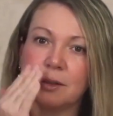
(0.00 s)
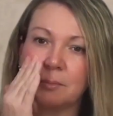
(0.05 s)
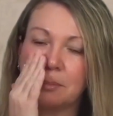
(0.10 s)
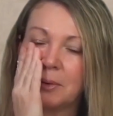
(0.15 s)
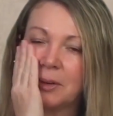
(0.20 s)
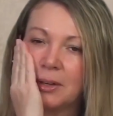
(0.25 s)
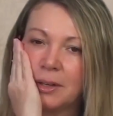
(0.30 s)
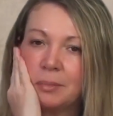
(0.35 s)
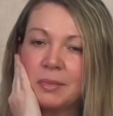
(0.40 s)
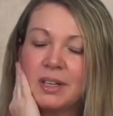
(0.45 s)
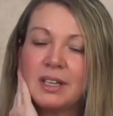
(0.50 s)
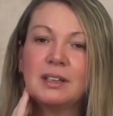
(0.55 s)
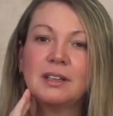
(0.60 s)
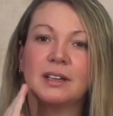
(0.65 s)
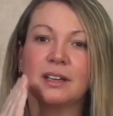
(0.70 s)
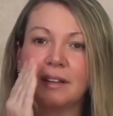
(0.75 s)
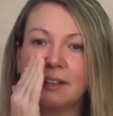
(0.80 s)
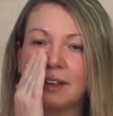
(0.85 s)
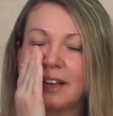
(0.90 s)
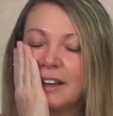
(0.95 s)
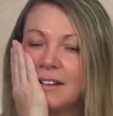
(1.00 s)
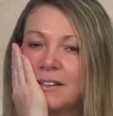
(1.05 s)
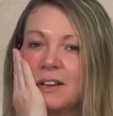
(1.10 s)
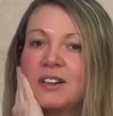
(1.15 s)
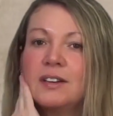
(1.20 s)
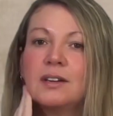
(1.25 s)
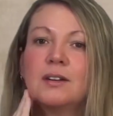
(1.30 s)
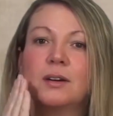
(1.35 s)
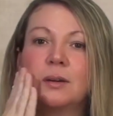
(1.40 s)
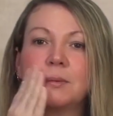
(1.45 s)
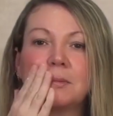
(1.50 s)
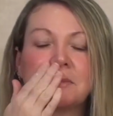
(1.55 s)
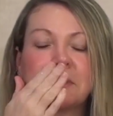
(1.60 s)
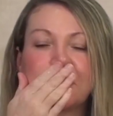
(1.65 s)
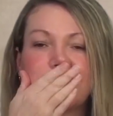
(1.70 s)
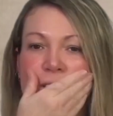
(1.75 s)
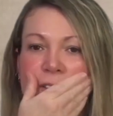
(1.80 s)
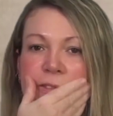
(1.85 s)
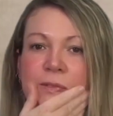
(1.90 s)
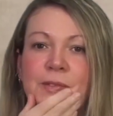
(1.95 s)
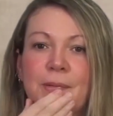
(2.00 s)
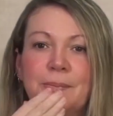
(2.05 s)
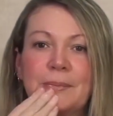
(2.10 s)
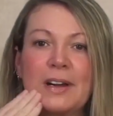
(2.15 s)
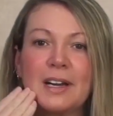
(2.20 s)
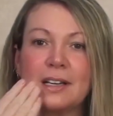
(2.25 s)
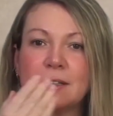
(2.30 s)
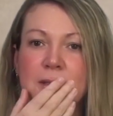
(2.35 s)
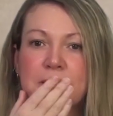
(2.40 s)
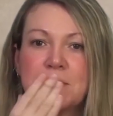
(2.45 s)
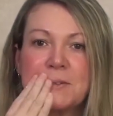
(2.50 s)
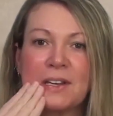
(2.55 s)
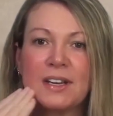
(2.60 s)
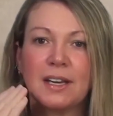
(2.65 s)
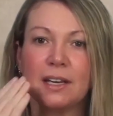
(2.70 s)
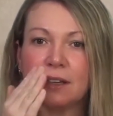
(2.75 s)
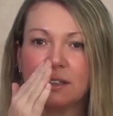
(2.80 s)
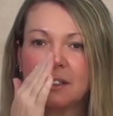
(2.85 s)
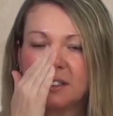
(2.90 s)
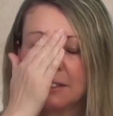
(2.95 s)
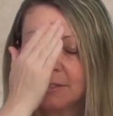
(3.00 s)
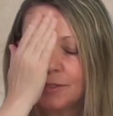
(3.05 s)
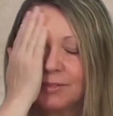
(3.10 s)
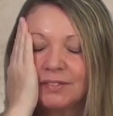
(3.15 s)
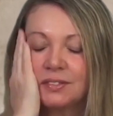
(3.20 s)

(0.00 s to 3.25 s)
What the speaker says: the moment and they are not good for my skin.